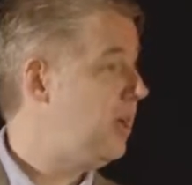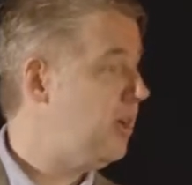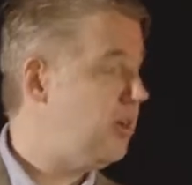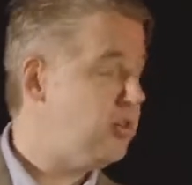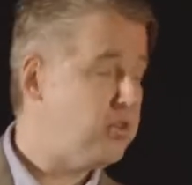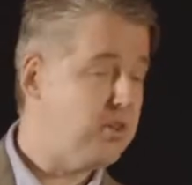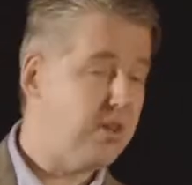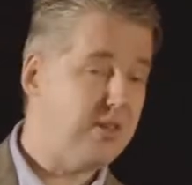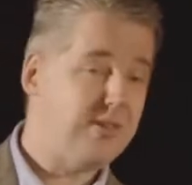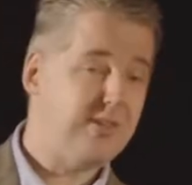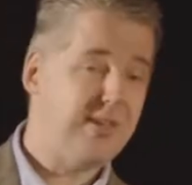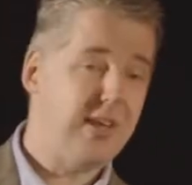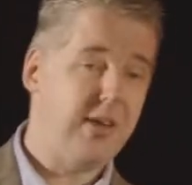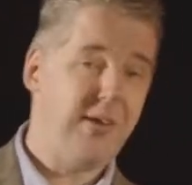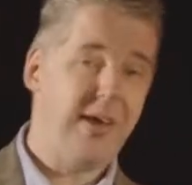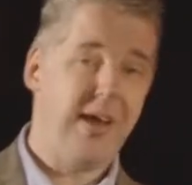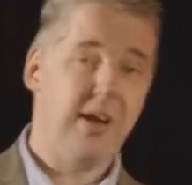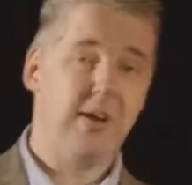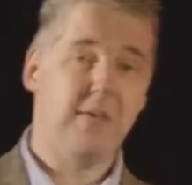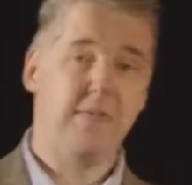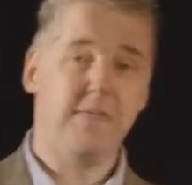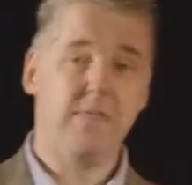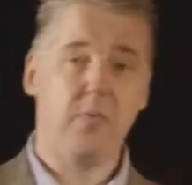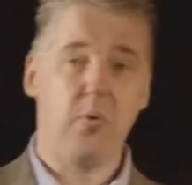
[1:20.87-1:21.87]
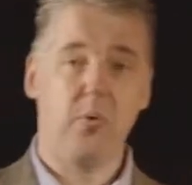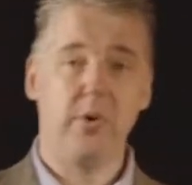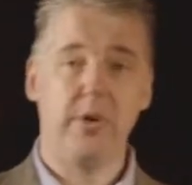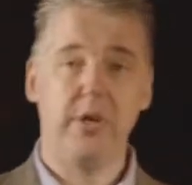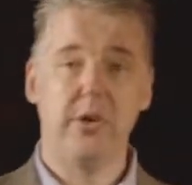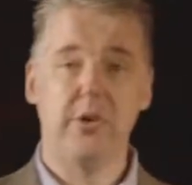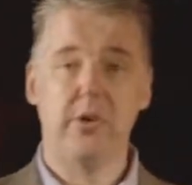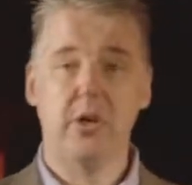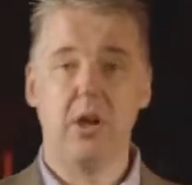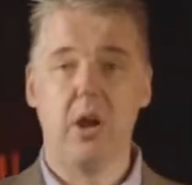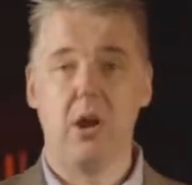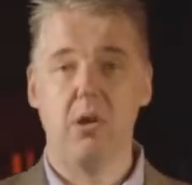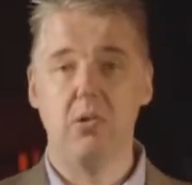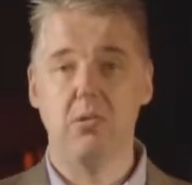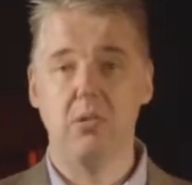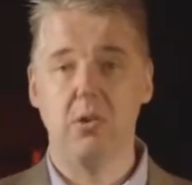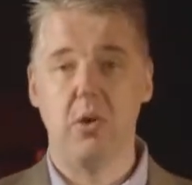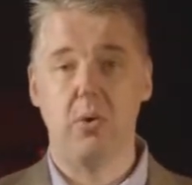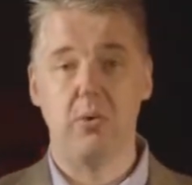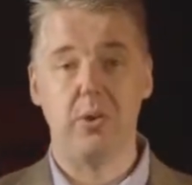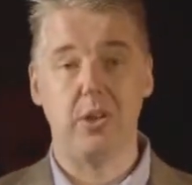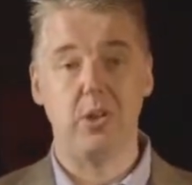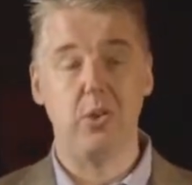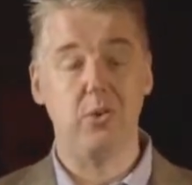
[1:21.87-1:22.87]
So let's say you had a 4-year car
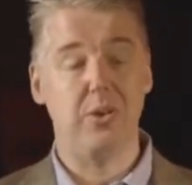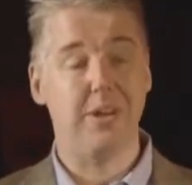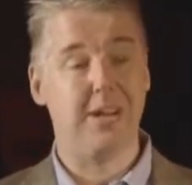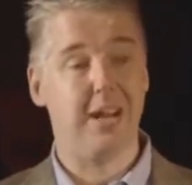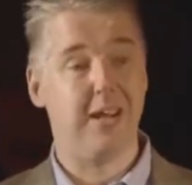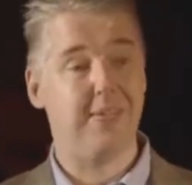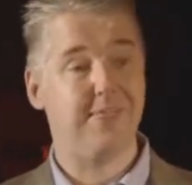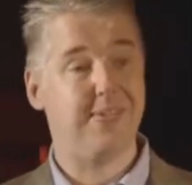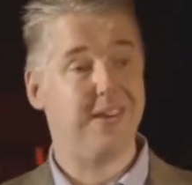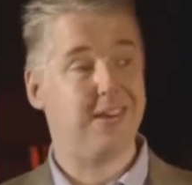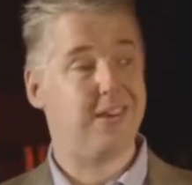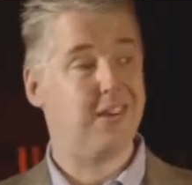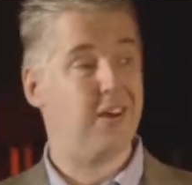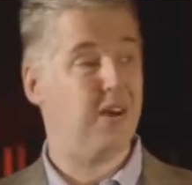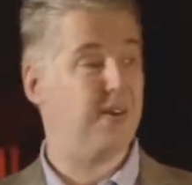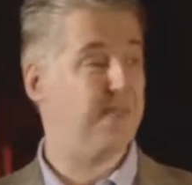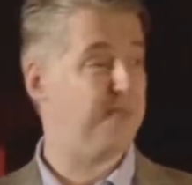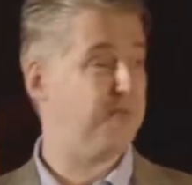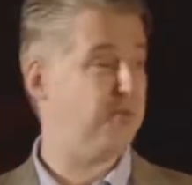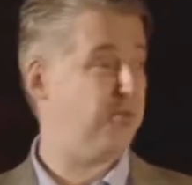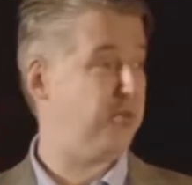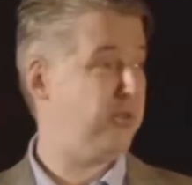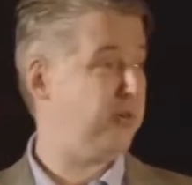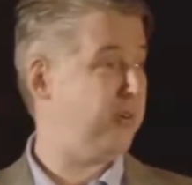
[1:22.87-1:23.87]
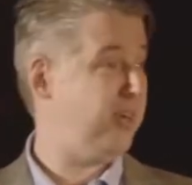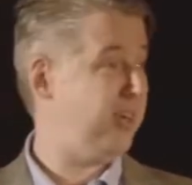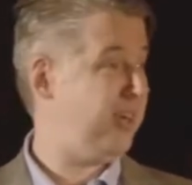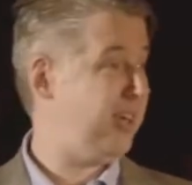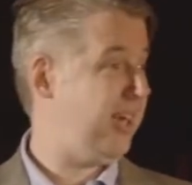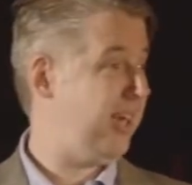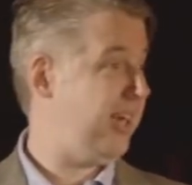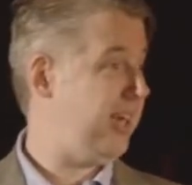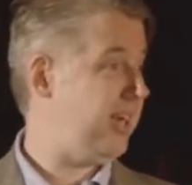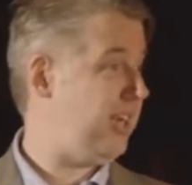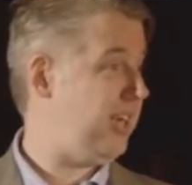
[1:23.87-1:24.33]
loan and you can have that car for 8